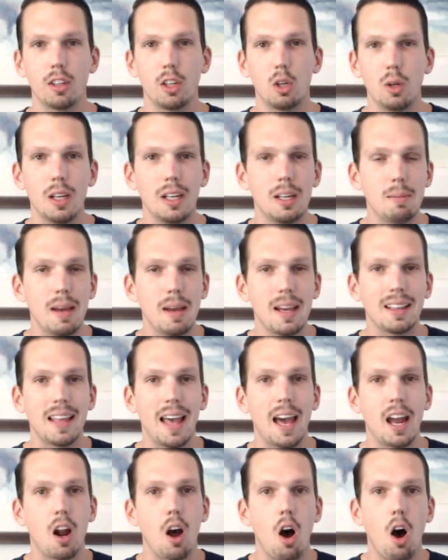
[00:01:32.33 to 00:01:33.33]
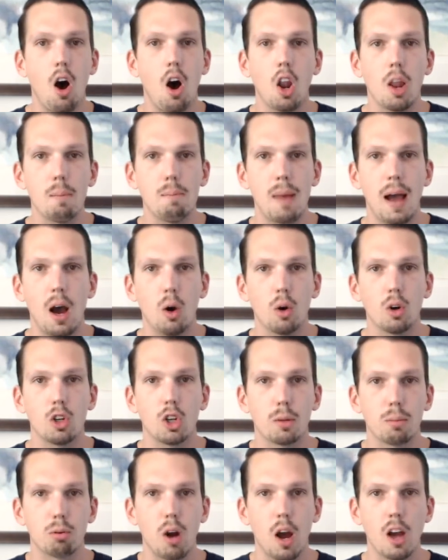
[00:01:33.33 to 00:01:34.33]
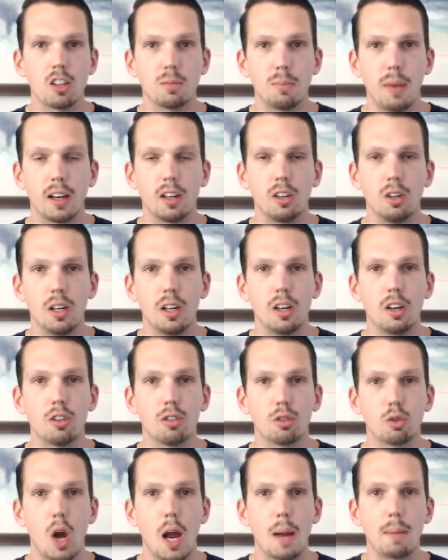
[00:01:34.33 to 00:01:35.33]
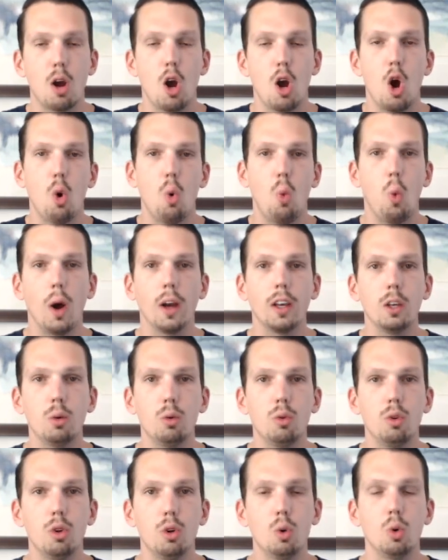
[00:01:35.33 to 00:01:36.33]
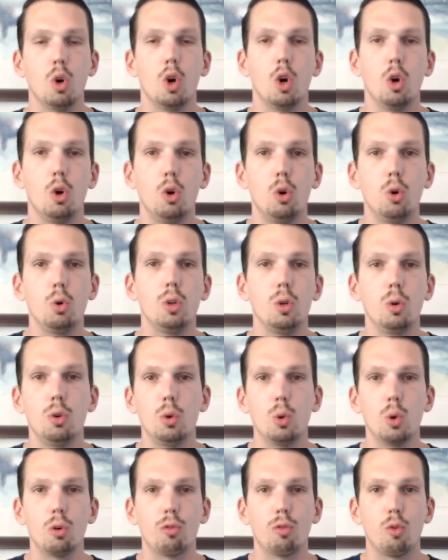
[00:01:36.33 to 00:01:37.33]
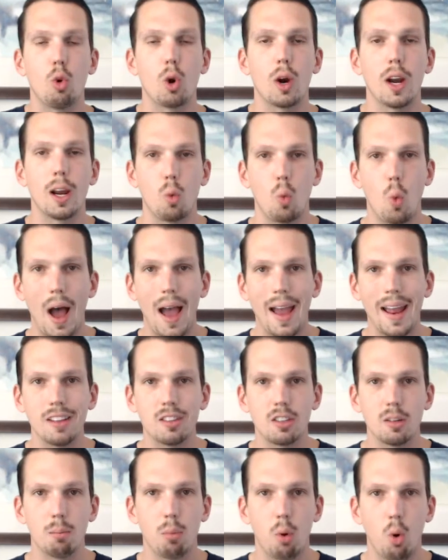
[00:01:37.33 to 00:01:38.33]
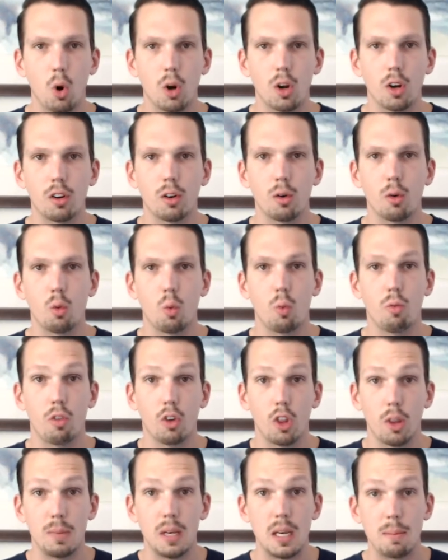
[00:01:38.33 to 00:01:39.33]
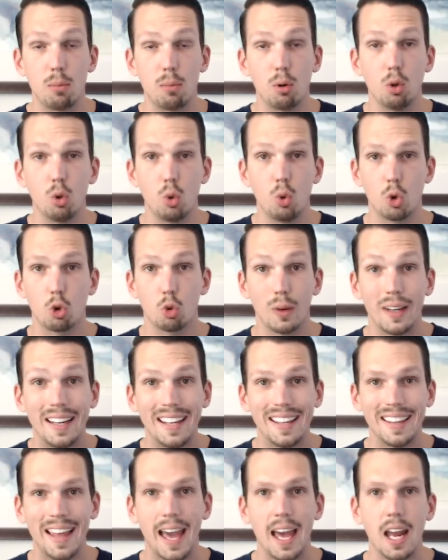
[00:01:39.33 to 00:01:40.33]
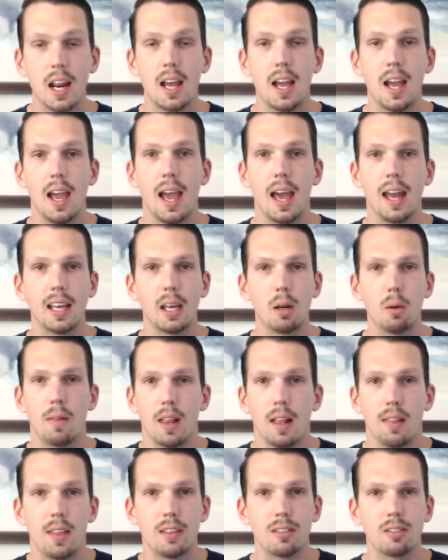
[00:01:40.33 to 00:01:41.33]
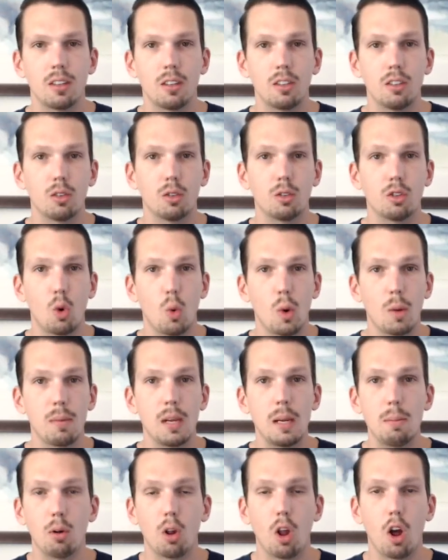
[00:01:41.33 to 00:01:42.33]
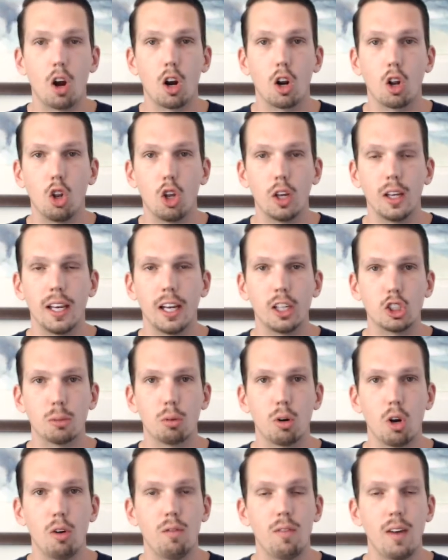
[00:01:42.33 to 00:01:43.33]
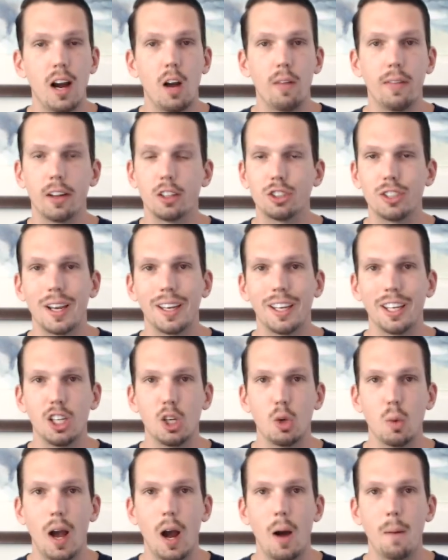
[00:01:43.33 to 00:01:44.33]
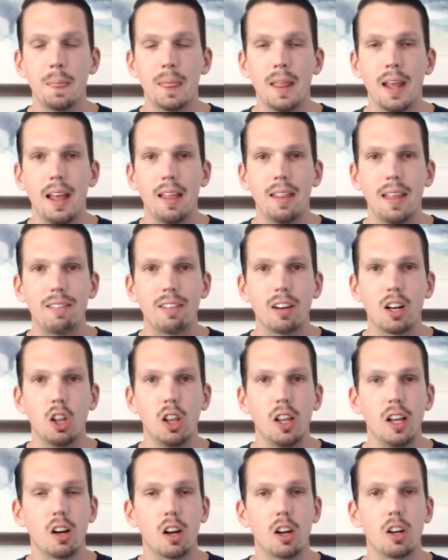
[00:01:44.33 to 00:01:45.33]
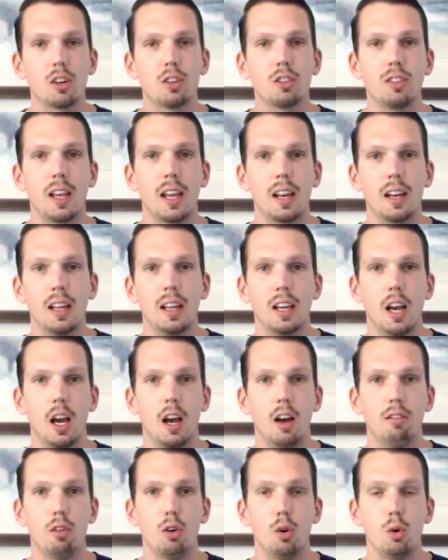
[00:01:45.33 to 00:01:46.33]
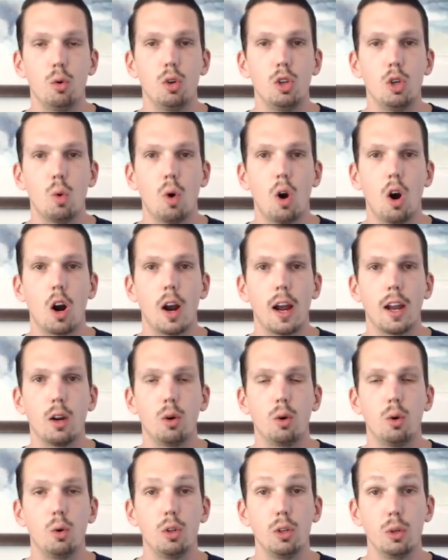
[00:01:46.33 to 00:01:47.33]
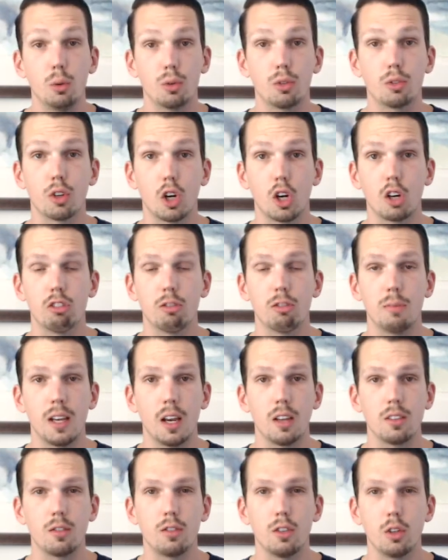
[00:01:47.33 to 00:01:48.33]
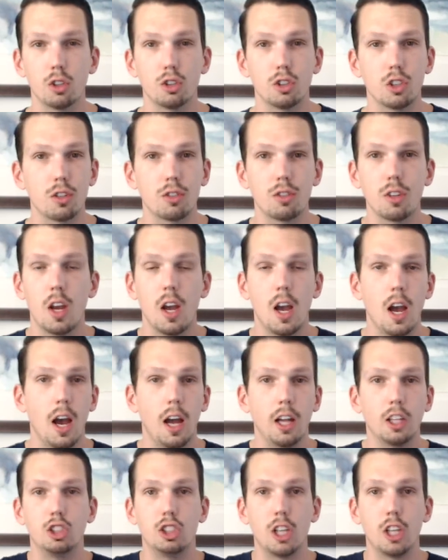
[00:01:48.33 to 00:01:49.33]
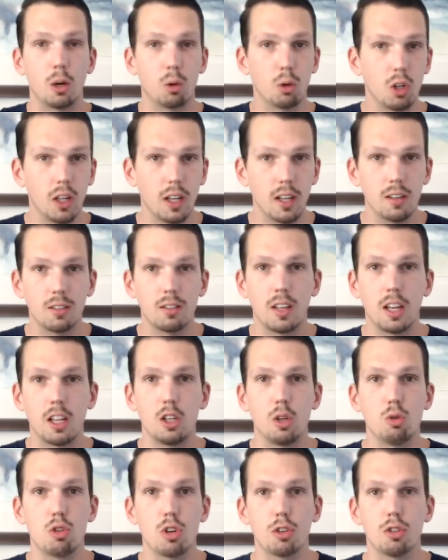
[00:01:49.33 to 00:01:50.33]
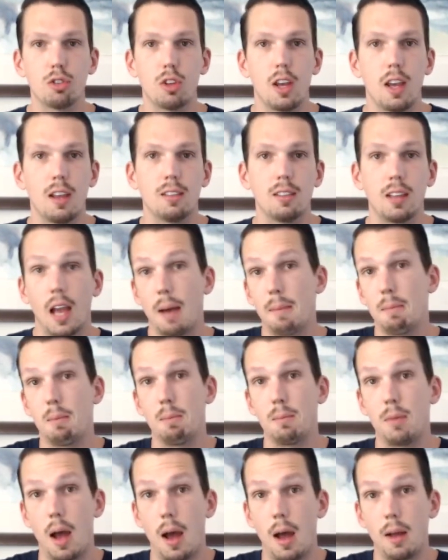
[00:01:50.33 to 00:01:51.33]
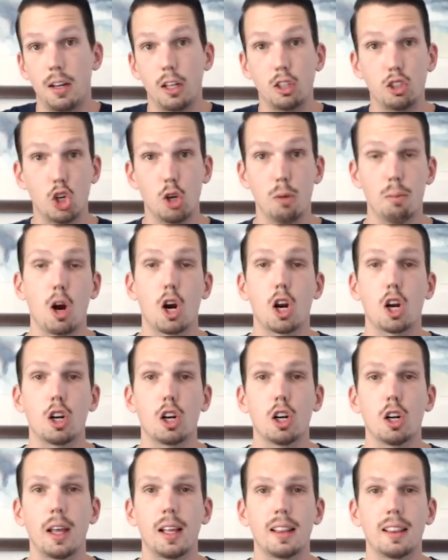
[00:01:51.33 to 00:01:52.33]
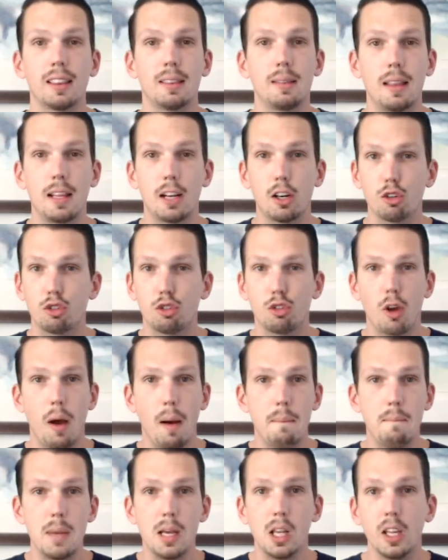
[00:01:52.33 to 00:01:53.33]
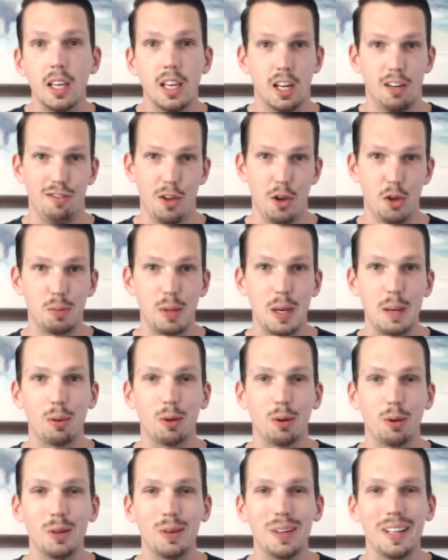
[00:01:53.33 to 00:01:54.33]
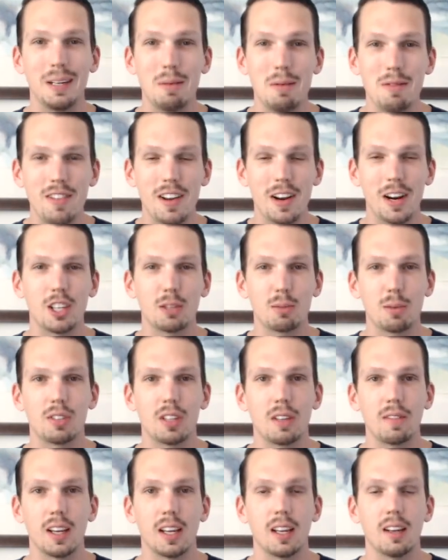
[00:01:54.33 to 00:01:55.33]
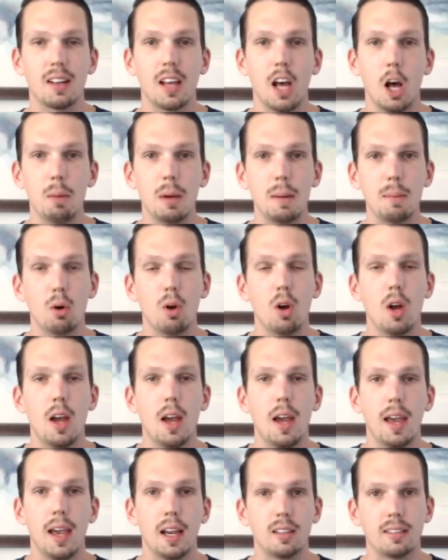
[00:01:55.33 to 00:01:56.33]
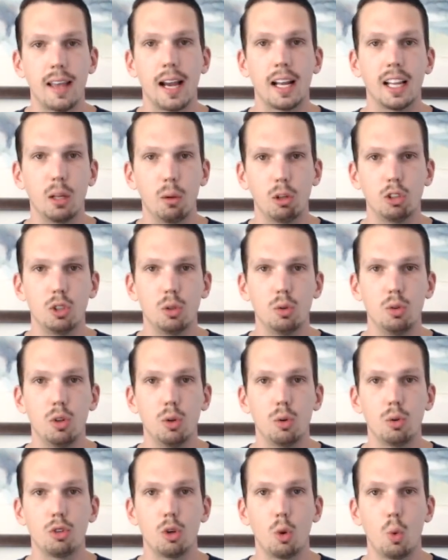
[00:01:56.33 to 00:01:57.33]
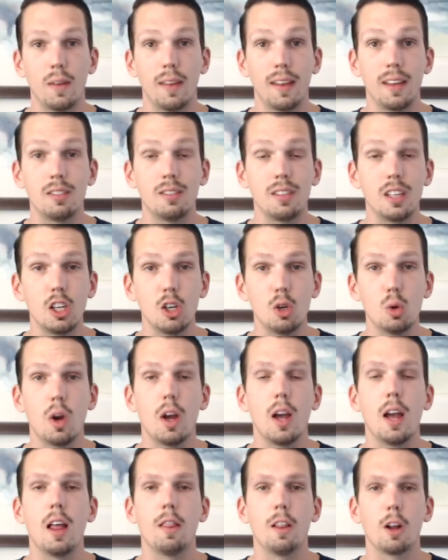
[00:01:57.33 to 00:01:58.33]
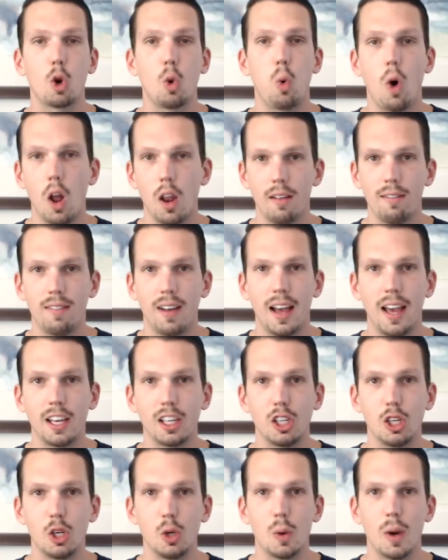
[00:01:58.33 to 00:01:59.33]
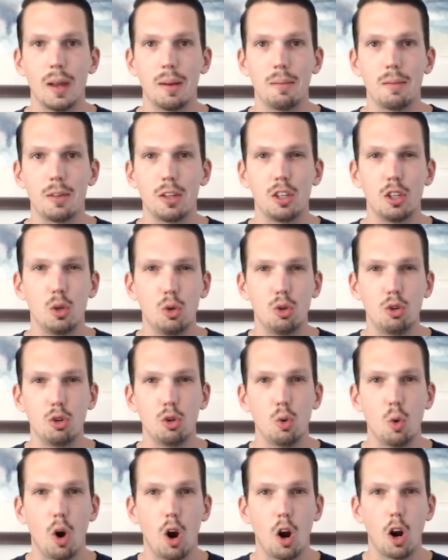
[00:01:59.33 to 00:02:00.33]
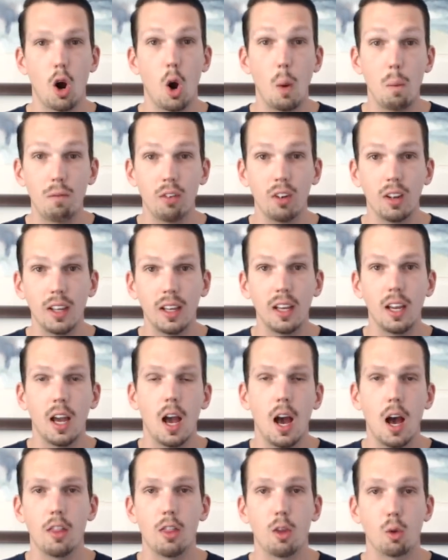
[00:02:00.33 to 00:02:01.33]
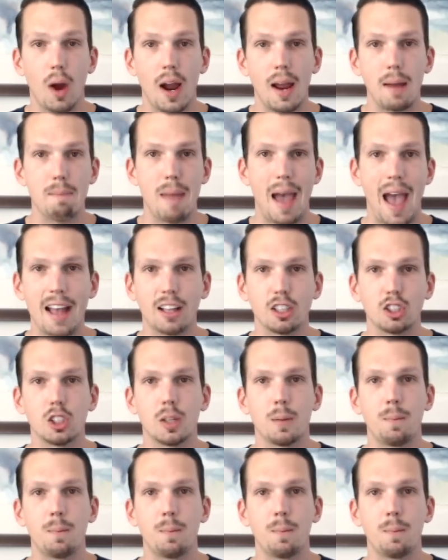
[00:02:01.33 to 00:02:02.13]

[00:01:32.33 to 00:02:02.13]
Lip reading: You need to make that all about your prospect. You need to describe what you do, who you do it for, and why it's important for the people who are reading that. And again, this is so when people are looking at your profile and they're checking you out, they have a clear understanding of who you are and who you serve. Because if you're just a generalist and you just say, I'm a digital marketer, like there's a billion of those people. You need to be very specific and tell people exactly what you do. So when they see you, they're qualifying you and you two are hopefully the right match.